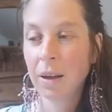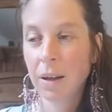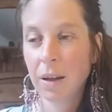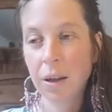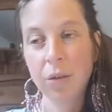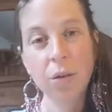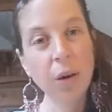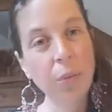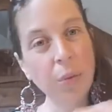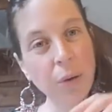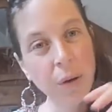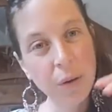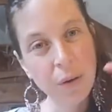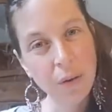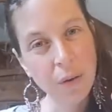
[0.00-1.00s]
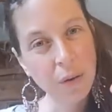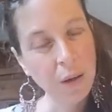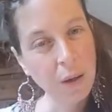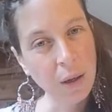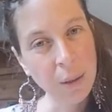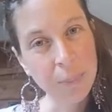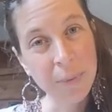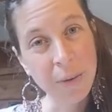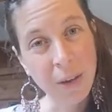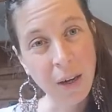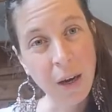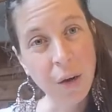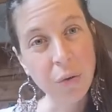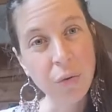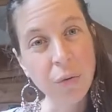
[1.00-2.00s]
And so I worked in
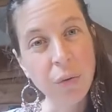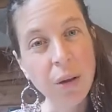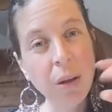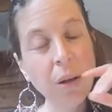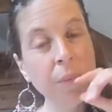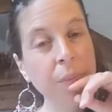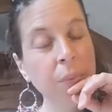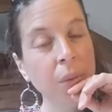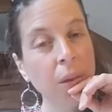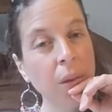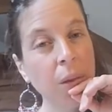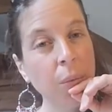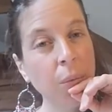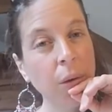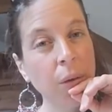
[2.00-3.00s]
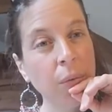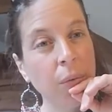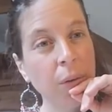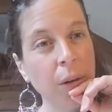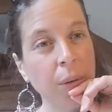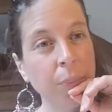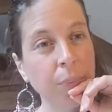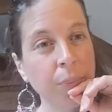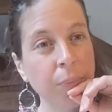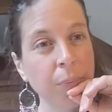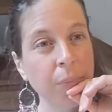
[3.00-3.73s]
psychiatry with, um,